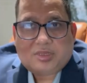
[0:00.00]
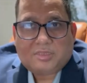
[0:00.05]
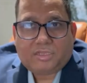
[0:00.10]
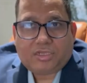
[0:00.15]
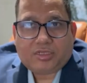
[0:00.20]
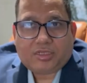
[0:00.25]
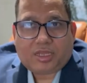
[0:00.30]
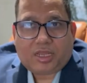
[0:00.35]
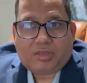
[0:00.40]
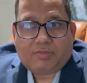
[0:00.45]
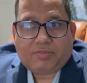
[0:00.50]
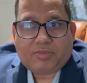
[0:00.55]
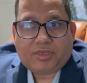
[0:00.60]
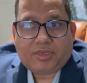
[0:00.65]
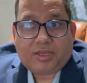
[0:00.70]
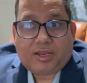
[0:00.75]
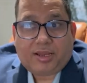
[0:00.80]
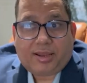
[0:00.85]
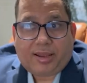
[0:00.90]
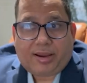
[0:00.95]
this can be
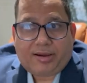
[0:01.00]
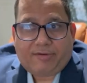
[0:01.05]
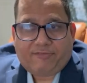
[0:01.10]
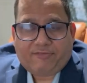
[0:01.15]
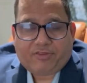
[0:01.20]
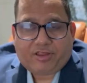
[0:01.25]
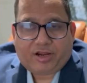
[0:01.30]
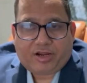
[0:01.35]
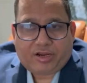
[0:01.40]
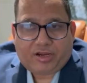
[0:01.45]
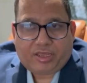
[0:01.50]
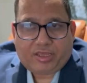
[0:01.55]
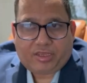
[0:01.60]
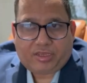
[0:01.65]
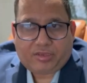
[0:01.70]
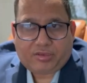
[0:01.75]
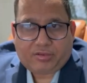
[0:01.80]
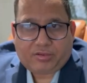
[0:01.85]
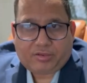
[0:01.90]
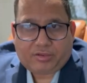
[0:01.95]
a
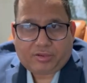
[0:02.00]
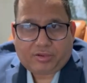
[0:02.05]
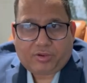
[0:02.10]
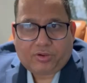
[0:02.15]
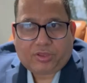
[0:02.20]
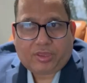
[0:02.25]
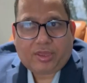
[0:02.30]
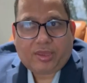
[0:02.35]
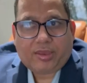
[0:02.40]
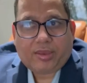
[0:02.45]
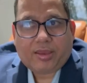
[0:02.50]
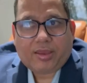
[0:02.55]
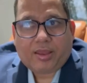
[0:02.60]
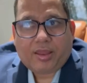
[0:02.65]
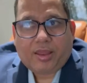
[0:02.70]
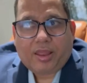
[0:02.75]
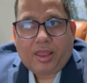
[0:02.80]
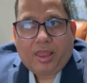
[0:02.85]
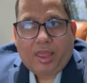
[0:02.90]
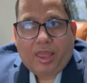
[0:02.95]
life-threatening. Okay,
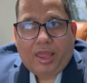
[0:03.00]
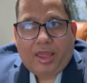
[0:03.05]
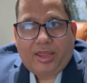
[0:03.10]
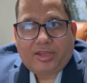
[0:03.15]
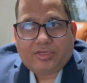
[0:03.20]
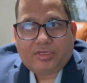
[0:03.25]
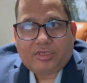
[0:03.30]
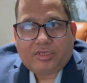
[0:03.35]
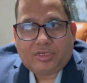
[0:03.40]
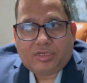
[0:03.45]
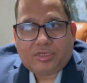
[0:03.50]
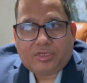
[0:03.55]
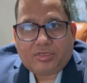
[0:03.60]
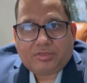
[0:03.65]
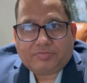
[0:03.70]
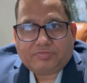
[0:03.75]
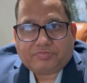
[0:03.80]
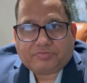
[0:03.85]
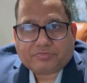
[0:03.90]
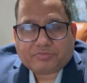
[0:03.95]
and
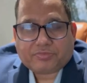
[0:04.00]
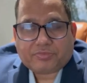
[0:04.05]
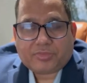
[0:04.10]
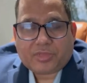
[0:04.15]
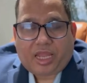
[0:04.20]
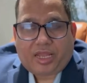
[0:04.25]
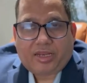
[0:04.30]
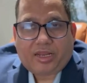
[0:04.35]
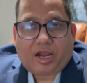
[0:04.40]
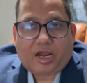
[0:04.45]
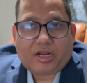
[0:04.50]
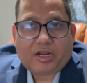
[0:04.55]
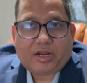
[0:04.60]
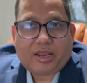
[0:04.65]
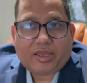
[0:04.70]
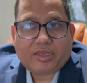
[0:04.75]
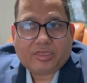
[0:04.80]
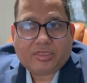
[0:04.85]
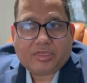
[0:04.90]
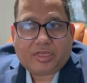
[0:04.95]
heart
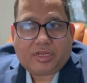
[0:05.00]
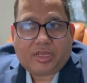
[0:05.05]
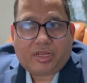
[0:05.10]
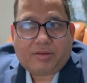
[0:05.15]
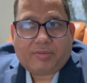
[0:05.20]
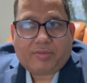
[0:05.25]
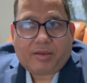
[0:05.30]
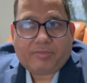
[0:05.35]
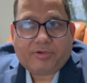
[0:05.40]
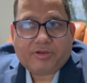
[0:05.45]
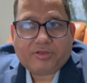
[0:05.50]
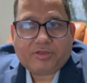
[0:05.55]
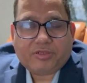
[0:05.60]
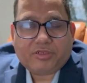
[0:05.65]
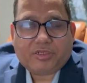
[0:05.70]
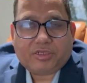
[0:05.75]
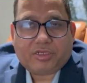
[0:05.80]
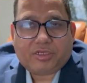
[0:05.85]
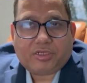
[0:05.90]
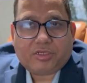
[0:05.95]
attack is an
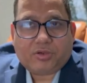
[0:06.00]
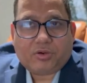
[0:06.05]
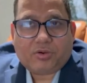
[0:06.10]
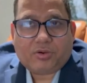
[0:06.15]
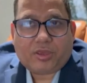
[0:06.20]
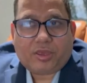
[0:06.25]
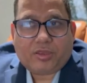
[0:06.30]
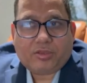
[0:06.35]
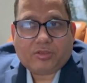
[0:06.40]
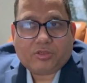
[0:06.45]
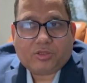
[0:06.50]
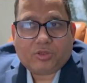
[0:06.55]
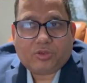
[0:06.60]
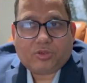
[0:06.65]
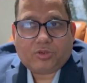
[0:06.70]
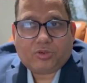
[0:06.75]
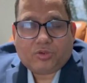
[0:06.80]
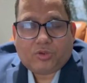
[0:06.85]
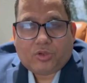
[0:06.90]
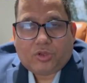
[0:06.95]
emergency. Okay,
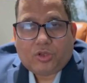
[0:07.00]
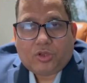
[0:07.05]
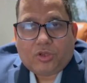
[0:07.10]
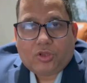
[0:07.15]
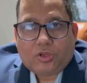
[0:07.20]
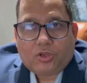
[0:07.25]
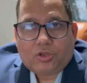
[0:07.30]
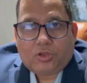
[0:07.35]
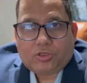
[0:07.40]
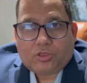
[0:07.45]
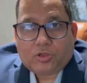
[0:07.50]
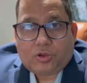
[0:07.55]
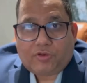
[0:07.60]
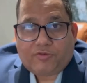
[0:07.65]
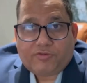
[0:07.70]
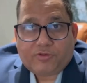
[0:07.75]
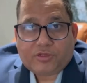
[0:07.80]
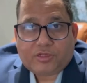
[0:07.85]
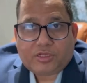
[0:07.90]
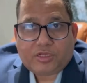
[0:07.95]
so
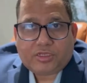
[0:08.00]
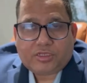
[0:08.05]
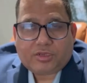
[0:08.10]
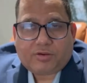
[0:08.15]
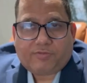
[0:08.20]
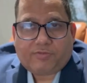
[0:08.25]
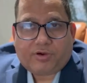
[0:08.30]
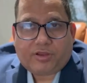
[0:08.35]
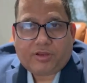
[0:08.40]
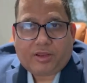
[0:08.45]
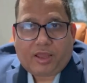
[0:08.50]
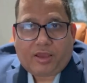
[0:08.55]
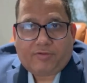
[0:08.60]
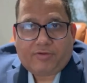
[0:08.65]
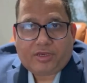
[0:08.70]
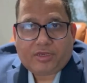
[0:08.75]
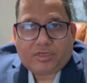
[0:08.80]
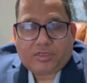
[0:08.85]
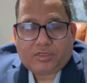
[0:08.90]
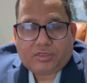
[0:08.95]
if you see someone
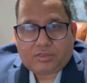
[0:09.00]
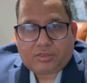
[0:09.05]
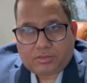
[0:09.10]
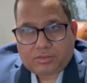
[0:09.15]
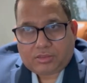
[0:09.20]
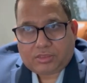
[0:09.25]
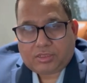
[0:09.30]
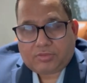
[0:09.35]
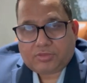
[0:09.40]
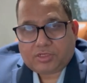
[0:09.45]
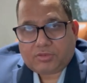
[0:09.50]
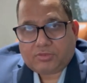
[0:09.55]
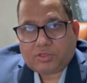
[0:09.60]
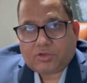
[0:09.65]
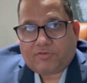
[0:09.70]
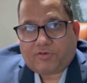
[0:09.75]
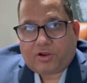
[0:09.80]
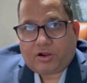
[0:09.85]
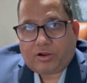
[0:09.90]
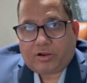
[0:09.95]
having symptoms
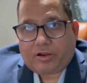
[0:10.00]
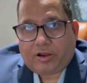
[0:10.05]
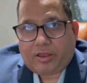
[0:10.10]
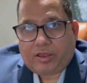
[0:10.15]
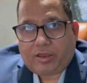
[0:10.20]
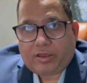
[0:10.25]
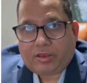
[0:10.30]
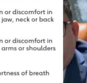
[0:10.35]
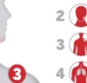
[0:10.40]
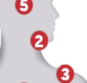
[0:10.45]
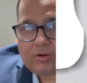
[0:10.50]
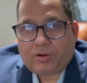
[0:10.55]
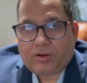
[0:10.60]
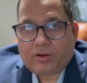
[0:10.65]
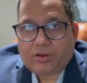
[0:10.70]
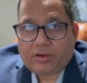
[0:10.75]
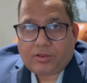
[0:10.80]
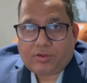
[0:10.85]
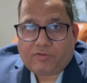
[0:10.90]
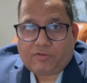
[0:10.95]
of heart attack or
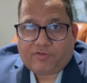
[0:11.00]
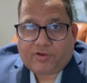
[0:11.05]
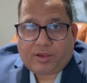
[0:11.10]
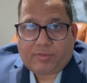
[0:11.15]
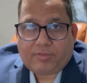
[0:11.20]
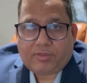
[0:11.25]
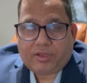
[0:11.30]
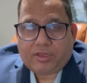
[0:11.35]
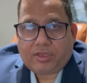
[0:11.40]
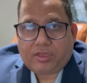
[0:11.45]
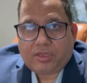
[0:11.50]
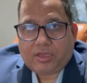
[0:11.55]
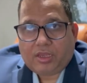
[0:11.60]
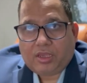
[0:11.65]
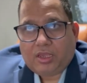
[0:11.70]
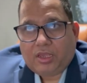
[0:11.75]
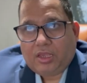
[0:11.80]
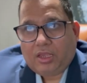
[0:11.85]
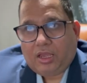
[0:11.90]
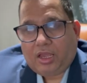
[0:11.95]
in your family,
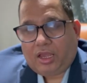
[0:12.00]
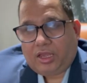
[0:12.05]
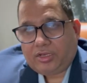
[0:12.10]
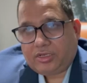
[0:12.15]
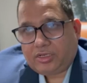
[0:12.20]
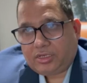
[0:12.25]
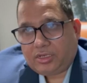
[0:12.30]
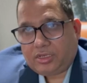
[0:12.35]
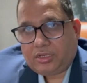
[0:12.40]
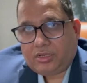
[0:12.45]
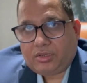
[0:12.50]
and